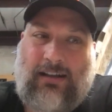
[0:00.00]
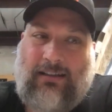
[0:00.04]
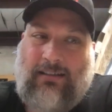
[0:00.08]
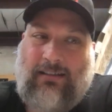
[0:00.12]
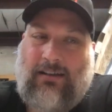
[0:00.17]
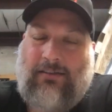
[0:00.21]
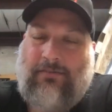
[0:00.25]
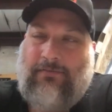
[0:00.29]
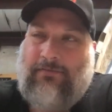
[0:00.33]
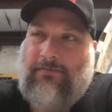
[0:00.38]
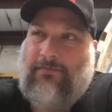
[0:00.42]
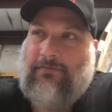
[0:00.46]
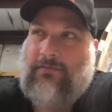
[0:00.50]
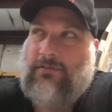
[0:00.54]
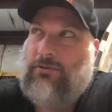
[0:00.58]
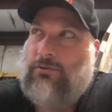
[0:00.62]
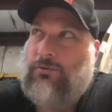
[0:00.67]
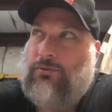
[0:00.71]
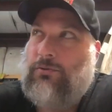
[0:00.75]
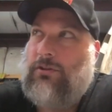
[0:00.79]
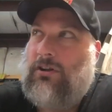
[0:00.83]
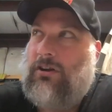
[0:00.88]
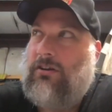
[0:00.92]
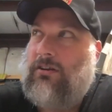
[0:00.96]
I love
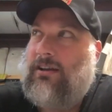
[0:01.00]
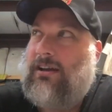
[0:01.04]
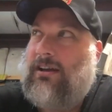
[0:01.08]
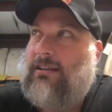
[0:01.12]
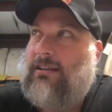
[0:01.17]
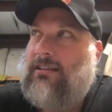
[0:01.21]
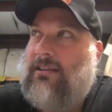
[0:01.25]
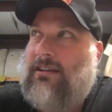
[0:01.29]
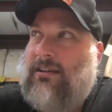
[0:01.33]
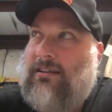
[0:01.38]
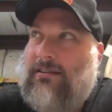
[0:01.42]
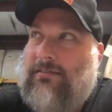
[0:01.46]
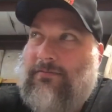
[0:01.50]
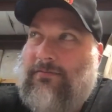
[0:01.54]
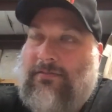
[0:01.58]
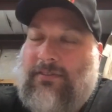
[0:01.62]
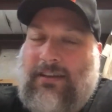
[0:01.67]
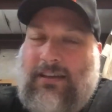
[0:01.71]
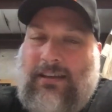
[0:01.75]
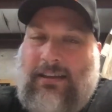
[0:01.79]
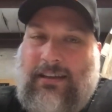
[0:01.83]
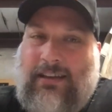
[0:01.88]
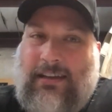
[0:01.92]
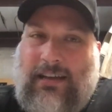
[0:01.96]
cool art. I love
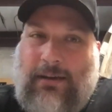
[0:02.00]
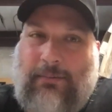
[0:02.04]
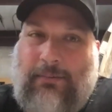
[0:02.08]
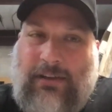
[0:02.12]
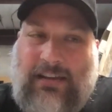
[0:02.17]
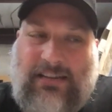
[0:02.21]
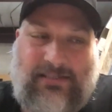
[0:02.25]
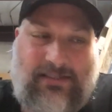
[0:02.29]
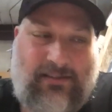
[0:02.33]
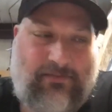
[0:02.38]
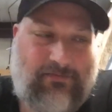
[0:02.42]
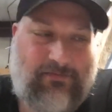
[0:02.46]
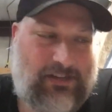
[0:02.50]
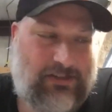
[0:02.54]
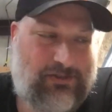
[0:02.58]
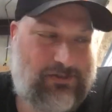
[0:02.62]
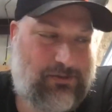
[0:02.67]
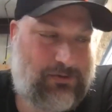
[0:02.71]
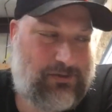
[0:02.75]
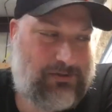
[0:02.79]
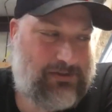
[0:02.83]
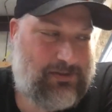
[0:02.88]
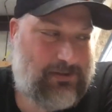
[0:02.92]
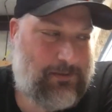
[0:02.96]
amazing
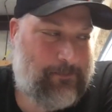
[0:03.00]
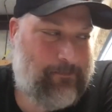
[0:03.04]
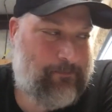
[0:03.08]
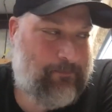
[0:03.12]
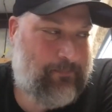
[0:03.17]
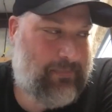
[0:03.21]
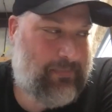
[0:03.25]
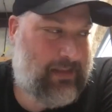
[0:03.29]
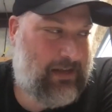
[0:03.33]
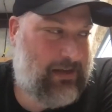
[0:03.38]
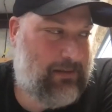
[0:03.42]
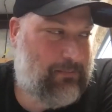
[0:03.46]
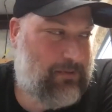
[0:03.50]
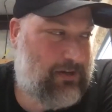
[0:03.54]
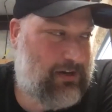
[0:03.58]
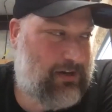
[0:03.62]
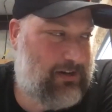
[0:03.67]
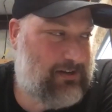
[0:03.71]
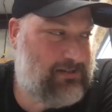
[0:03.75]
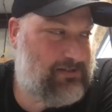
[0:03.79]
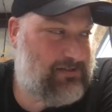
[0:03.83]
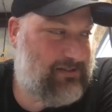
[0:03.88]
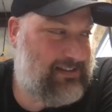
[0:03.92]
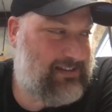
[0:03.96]
visuals. But
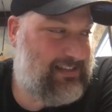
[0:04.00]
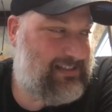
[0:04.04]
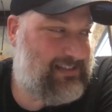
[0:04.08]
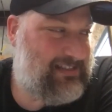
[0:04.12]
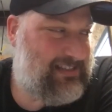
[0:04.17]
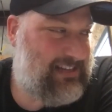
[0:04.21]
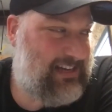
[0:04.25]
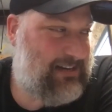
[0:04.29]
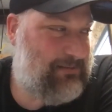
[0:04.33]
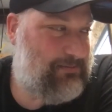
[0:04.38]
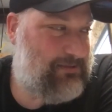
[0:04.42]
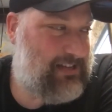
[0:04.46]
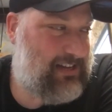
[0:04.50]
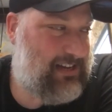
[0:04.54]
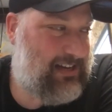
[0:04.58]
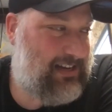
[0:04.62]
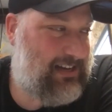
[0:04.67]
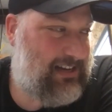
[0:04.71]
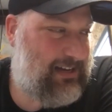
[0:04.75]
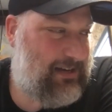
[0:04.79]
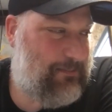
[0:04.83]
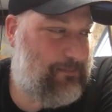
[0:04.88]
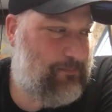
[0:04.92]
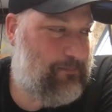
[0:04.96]
also at the same
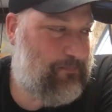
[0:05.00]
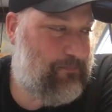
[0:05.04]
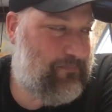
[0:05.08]
time,